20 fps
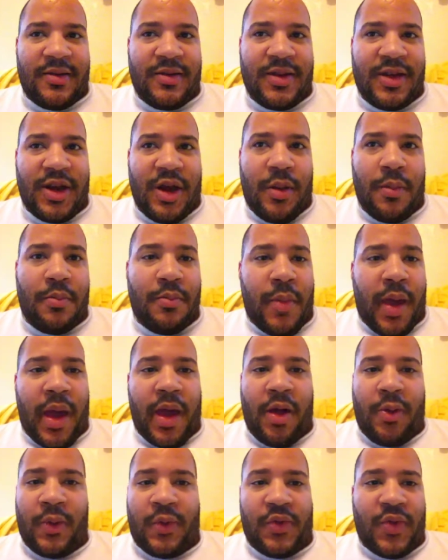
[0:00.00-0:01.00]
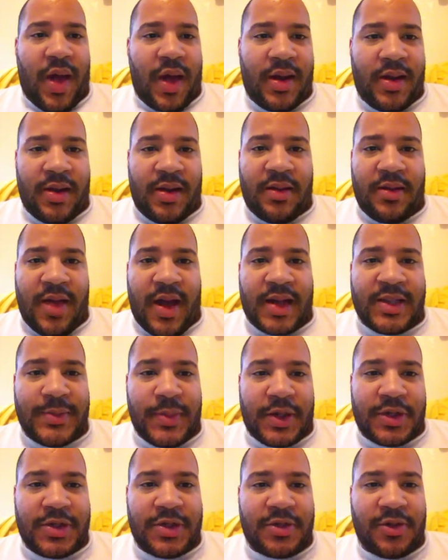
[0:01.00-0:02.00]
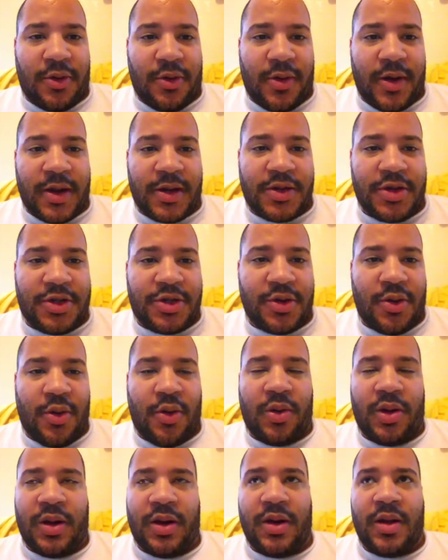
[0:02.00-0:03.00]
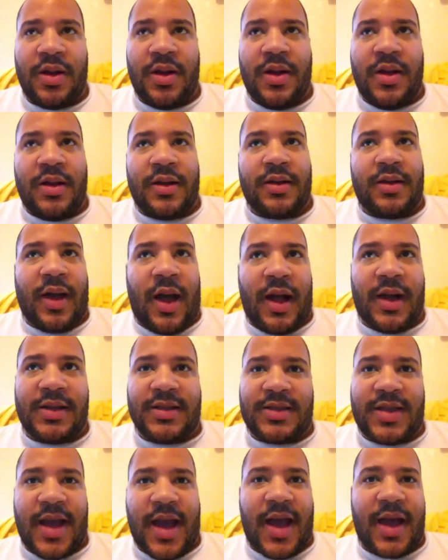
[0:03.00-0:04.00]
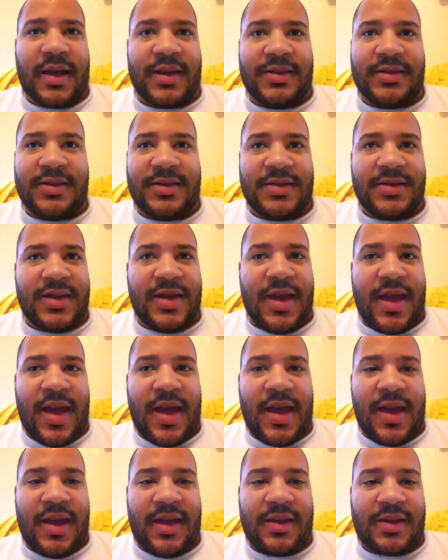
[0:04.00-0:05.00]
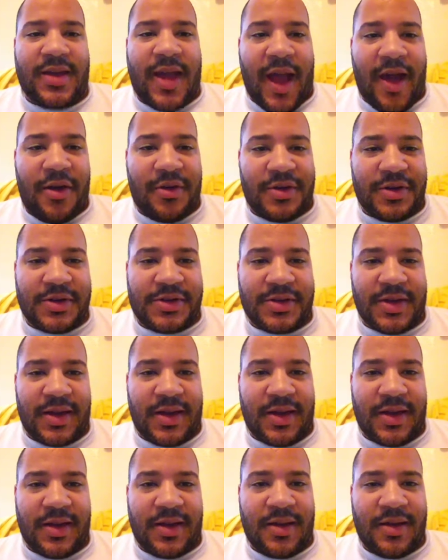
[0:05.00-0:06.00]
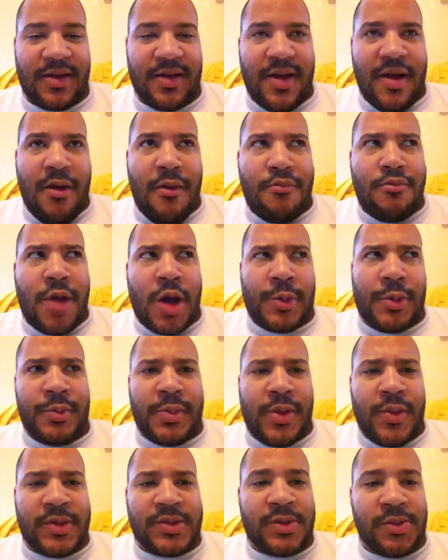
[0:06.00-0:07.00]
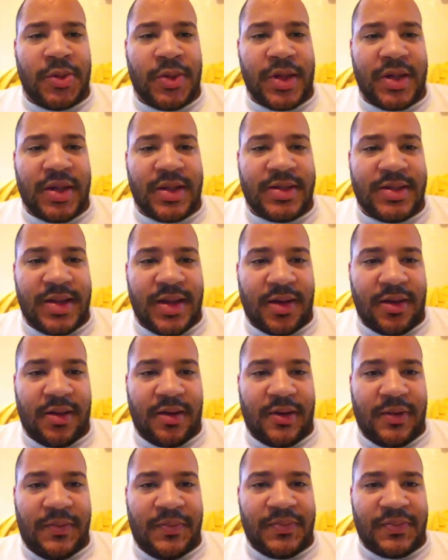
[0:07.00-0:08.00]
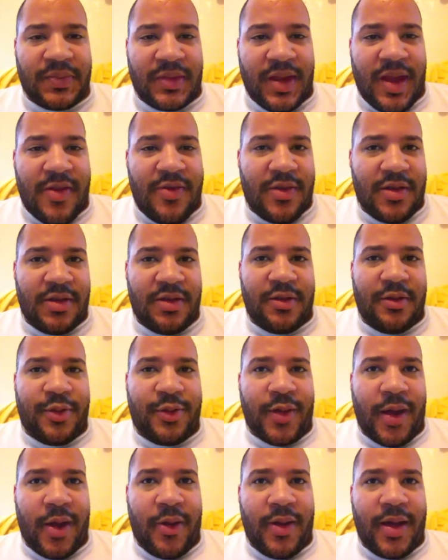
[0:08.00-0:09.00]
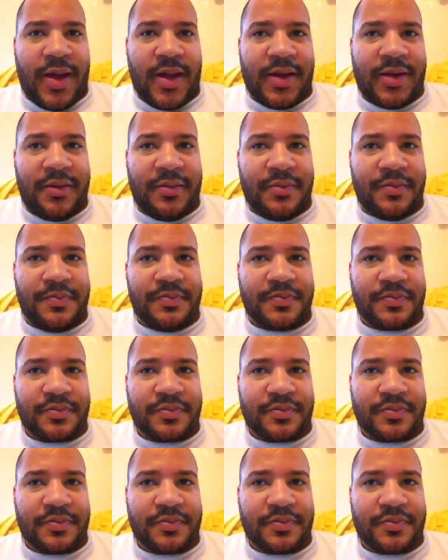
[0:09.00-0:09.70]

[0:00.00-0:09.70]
mail with not as much storage or contact and calendar syncing, MobileMe was a really good deal. And then you throw in,